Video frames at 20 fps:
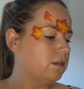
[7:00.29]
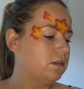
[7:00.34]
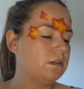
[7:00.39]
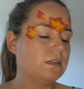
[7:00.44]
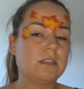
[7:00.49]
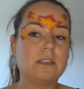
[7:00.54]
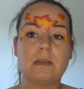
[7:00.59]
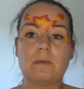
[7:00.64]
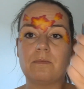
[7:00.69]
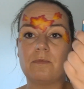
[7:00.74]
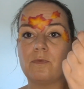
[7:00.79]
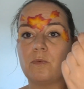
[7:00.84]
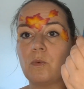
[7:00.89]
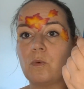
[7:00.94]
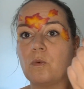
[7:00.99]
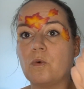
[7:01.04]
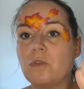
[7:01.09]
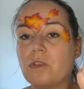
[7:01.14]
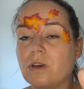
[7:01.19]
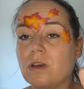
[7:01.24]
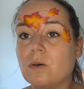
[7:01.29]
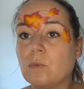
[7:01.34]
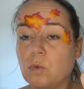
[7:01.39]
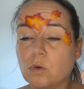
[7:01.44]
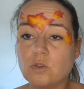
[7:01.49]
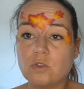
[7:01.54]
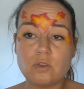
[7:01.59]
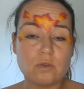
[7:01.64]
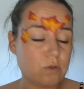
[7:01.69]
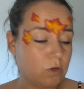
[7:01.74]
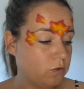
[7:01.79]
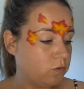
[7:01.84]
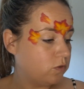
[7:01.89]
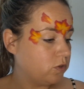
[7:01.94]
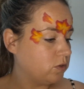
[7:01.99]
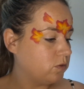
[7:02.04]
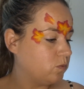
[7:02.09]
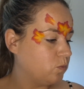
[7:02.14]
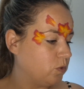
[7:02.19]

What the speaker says: except for the one strokes,